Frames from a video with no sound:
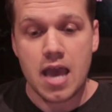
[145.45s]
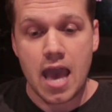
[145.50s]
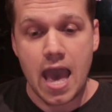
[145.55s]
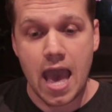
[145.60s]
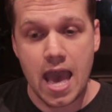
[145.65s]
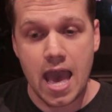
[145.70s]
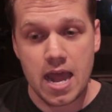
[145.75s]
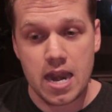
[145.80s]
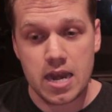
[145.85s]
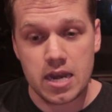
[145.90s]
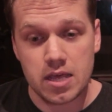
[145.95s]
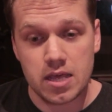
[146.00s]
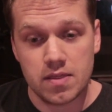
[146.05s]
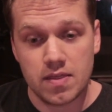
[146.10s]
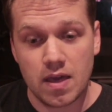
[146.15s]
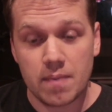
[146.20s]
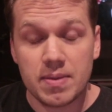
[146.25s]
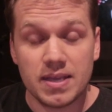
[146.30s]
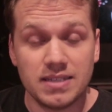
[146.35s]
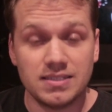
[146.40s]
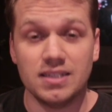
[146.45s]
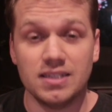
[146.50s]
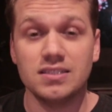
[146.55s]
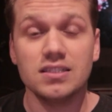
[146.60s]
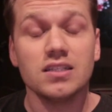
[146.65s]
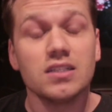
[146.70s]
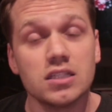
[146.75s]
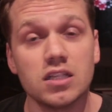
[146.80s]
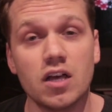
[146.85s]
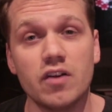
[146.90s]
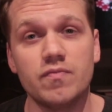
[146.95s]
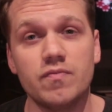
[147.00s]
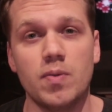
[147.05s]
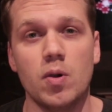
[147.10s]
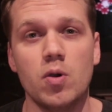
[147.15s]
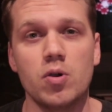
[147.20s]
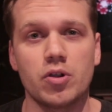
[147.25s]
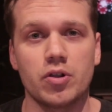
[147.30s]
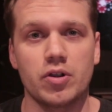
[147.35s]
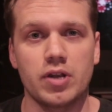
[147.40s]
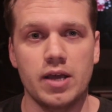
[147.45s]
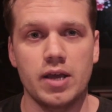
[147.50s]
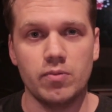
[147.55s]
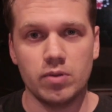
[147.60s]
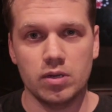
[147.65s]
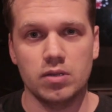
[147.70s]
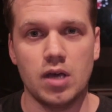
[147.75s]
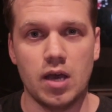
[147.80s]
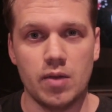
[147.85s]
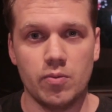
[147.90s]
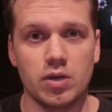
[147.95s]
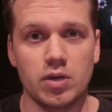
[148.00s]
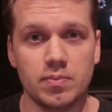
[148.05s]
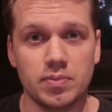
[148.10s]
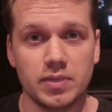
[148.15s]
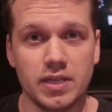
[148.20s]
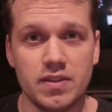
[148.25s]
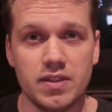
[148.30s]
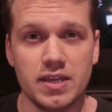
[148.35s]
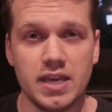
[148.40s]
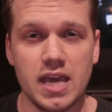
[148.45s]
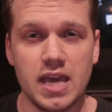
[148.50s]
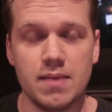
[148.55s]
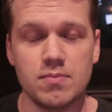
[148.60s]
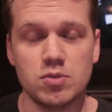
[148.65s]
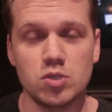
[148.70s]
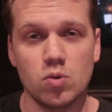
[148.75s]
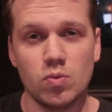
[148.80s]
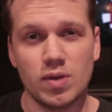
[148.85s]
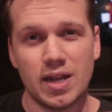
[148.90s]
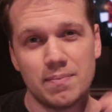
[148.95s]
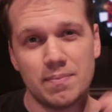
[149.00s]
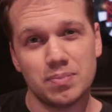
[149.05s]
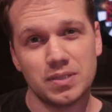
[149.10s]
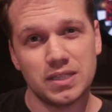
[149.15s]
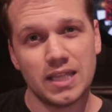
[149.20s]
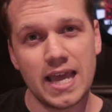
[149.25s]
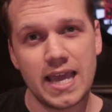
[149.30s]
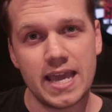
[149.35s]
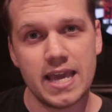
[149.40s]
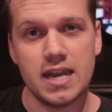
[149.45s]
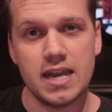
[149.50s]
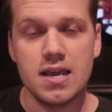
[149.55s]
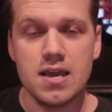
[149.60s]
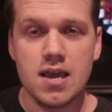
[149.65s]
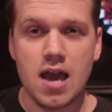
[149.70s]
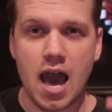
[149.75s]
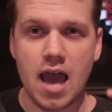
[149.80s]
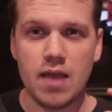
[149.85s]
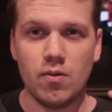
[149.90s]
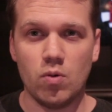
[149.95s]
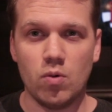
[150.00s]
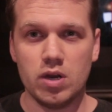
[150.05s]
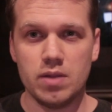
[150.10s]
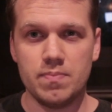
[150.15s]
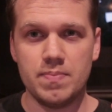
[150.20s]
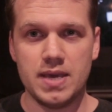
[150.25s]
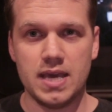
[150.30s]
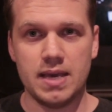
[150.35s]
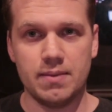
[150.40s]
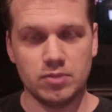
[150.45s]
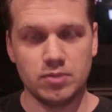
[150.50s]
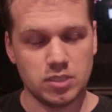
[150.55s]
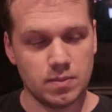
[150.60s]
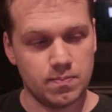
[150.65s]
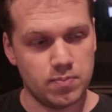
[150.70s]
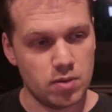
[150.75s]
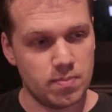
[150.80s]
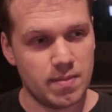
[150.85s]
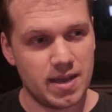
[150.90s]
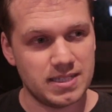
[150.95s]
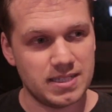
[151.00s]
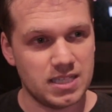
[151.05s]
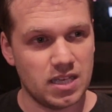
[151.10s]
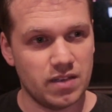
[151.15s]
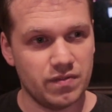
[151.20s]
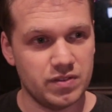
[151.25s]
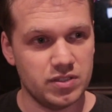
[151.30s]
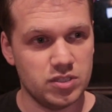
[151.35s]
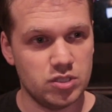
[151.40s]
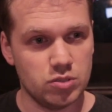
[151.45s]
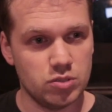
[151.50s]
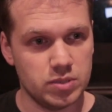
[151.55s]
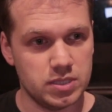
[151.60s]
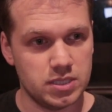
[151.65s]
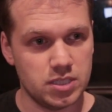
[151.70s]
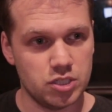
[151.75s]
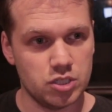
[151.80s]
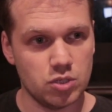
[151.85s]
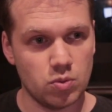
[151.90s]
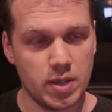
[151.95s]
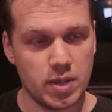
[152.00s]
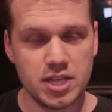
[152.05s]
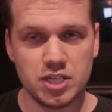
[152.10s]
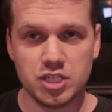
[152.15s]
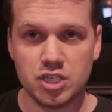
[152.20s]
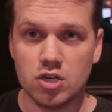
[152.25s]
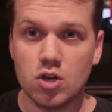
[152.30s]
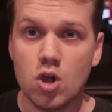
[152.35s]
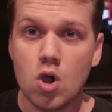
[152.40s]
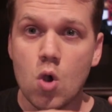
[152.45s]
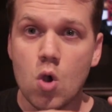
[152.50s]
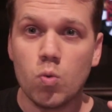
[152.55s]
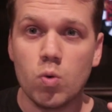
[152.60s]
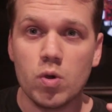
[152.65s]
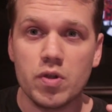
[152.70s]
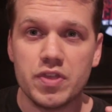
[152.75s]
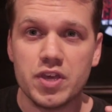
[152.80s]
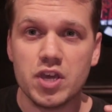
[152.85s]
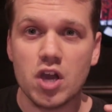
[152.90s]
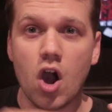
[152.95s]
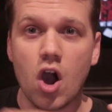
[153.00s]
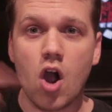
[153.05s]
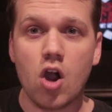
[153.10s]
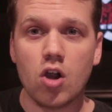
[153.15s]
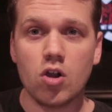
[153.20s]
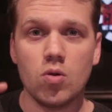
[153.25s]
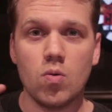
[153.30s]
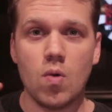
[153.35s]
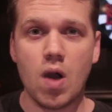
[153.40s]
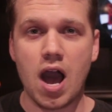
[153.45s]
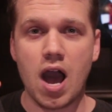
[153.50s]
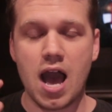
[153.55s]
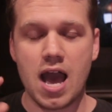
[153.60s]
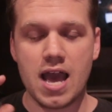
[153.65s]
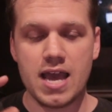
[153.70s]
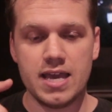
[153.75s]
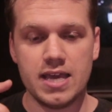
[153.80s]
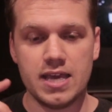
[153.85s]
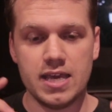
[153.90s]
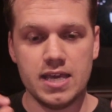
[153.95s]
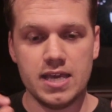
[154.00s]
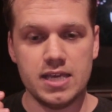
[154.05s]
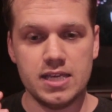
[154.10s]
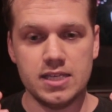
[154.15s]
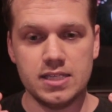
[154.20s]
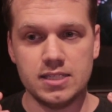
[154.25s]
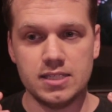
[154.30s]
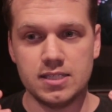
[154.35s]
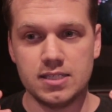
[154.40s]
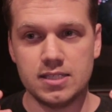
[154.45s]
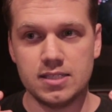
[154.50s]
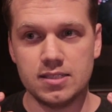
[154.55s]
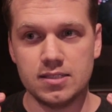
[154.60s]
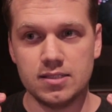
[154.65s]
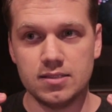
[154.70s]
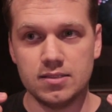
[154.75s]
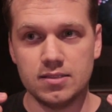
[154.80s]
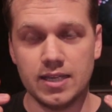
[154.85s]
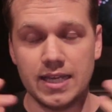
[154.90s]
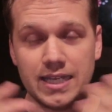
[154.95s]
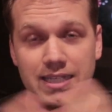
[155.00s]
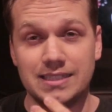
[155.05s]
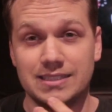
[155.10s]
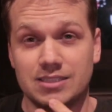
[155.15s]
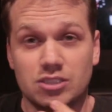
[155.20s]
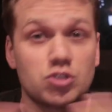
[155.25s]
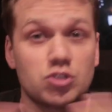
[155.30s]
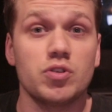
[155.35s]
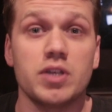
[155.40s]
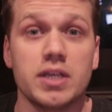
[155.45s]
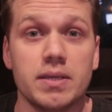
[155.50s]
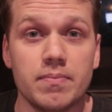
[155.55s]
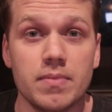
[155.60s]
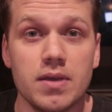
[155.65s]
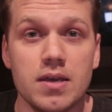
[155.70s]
And that being said, I still love poker and I want to play the game. So when I play it, I want to be able to put myself into a situation where the ROI is extreme.